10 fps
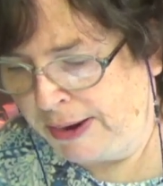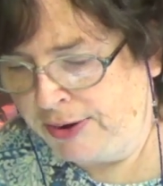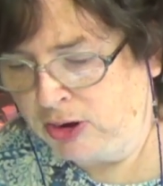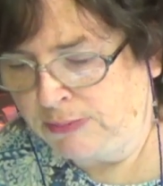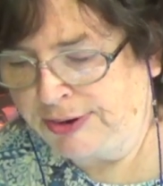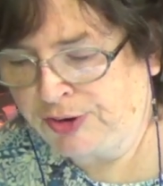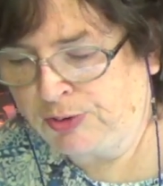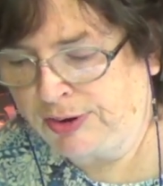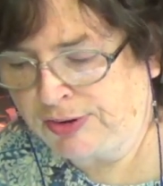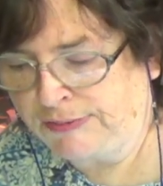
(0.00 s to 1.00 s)
her
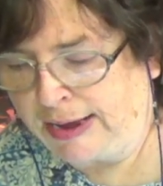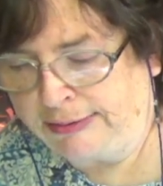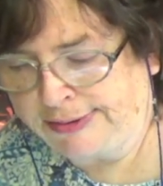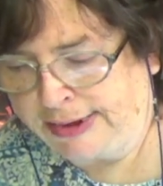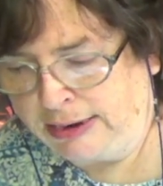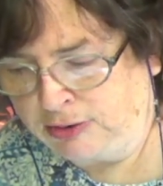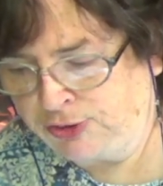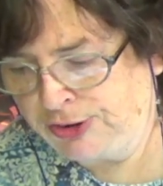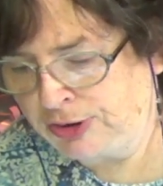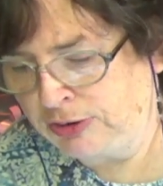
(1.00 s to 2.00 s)
mistrust of outsiders,
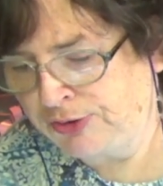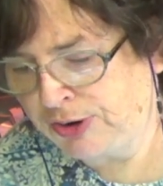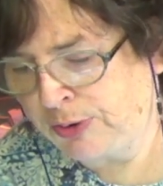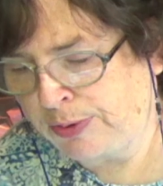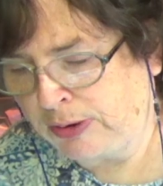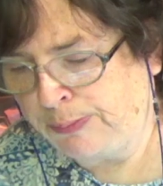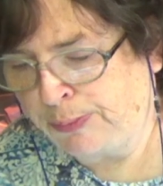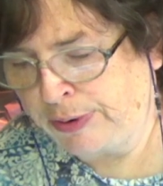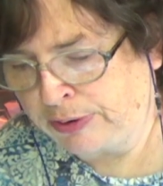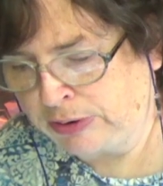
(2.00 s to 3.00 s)
she turns to Greer
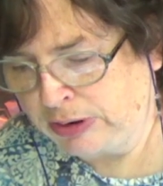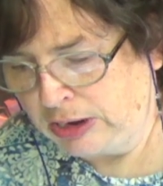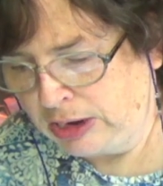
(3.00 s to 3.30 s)
Brenner,